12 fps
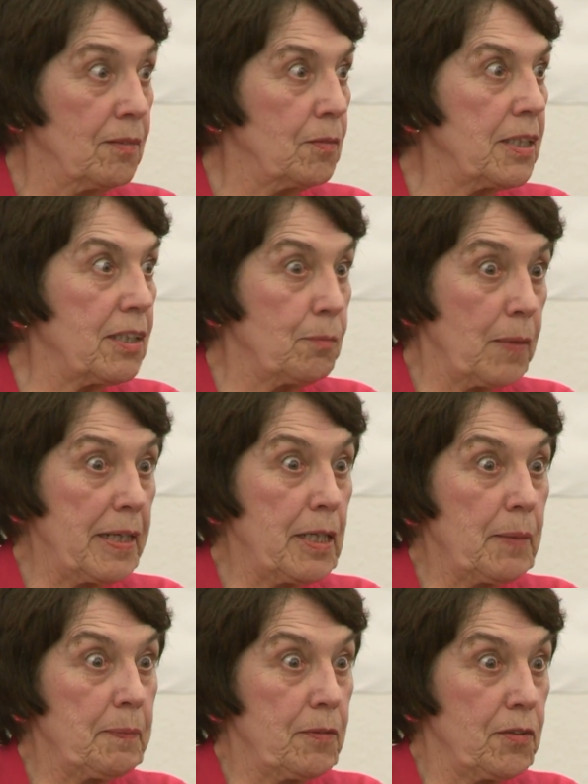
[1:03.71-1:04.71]
we could break
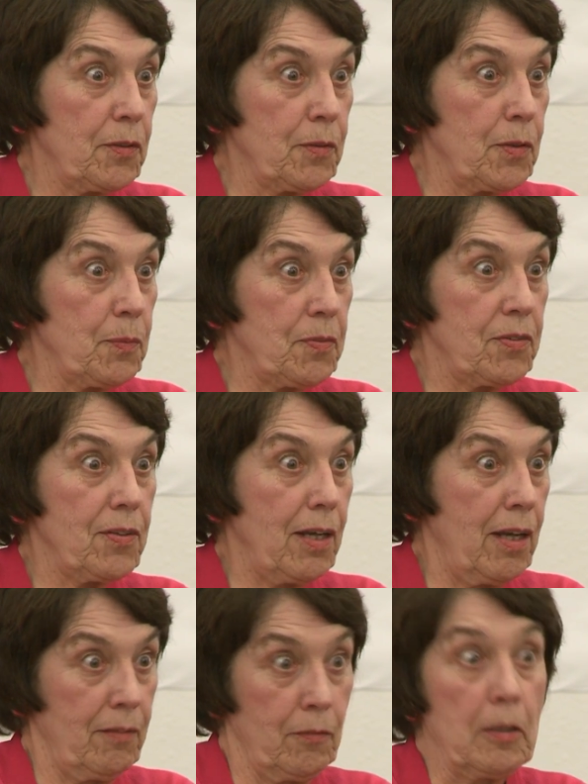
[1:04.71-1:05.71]
up into groups
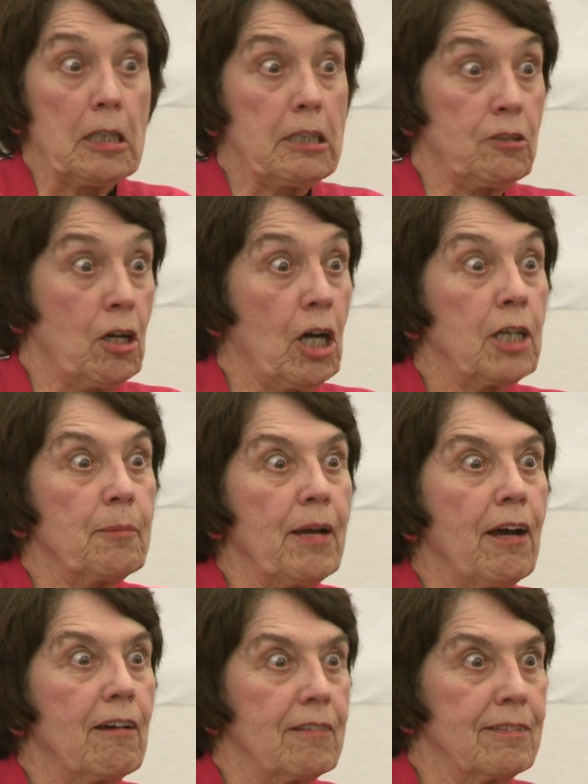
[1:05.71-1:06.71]
and really talk
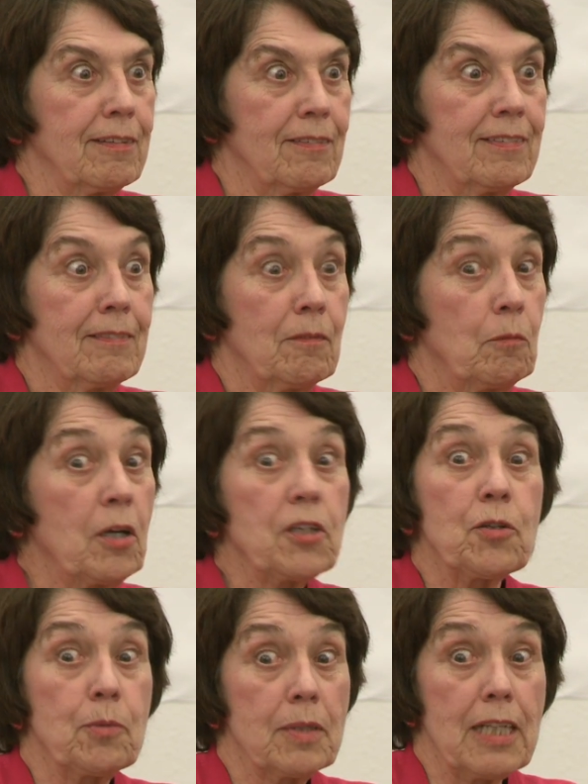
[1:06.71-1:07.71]
about what
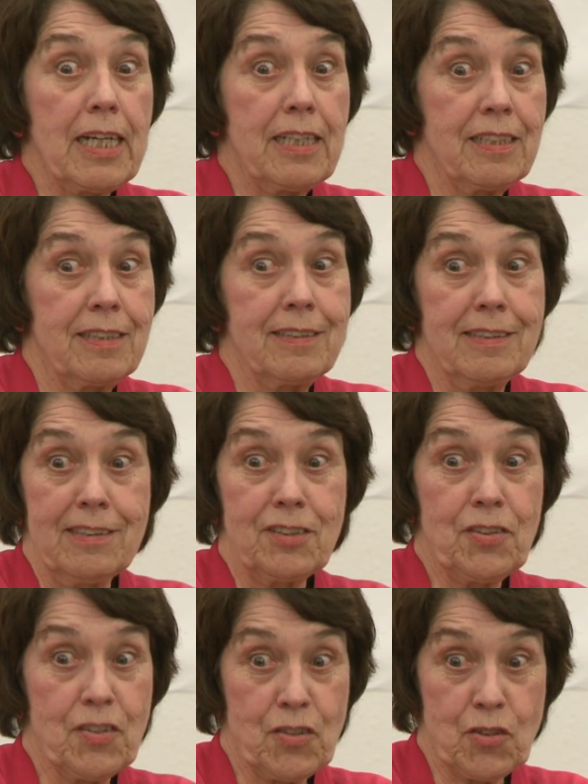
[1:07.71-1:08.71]
you related
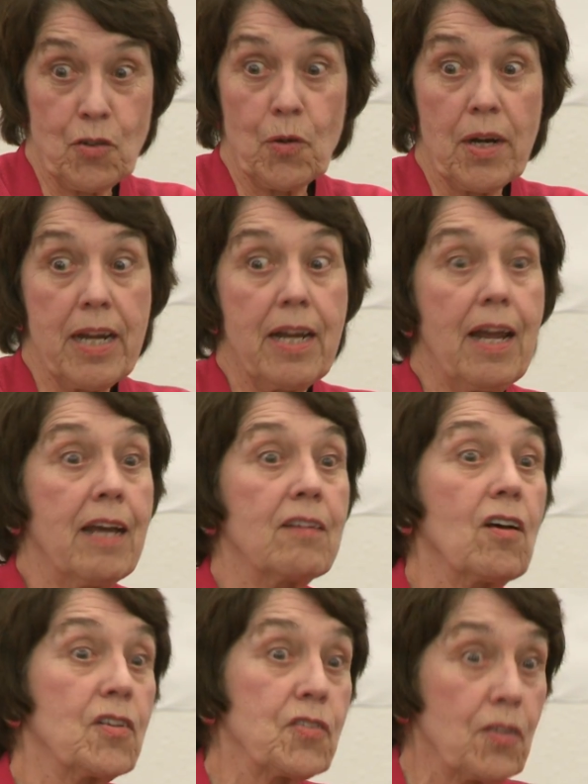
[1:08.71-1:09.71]
to the story, and
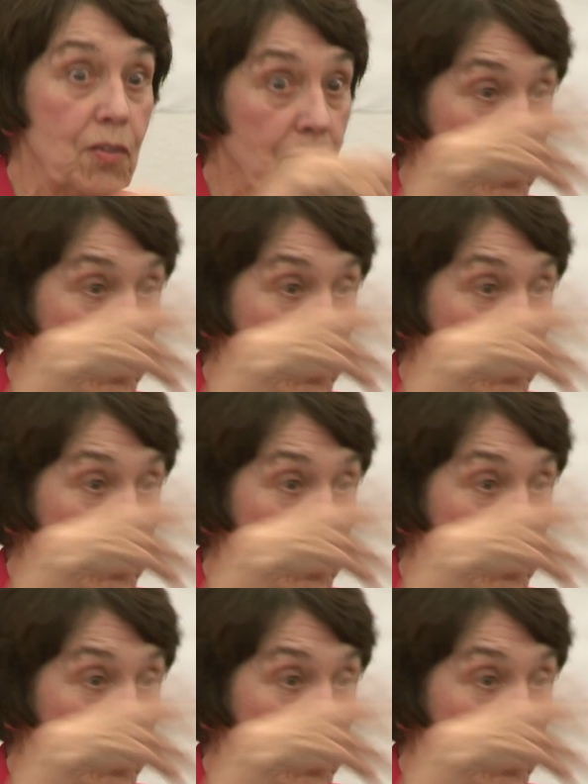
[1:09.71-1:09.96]
also